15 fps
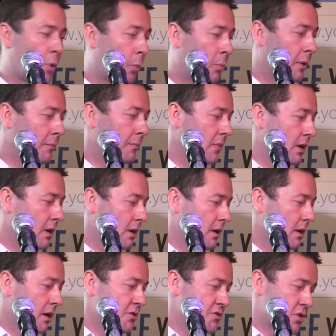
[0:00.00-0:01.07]
of problem,
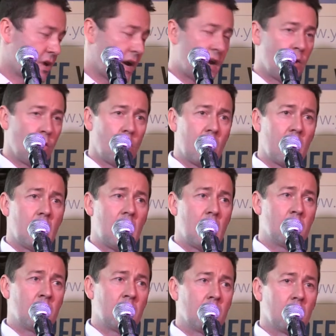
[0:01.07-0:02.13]
and so getting all the
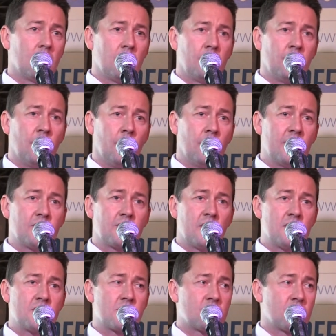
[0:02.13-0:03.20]
alignment done
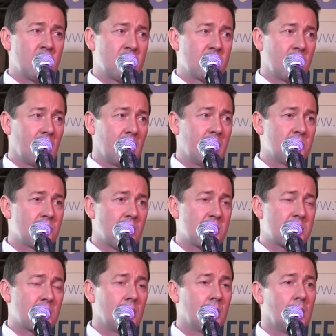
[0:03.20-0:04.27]
is really
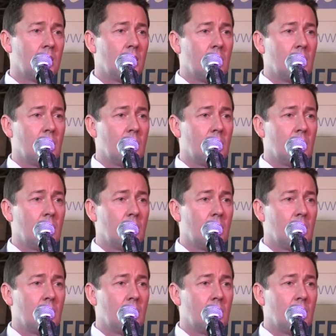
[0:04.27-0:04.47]
interesting.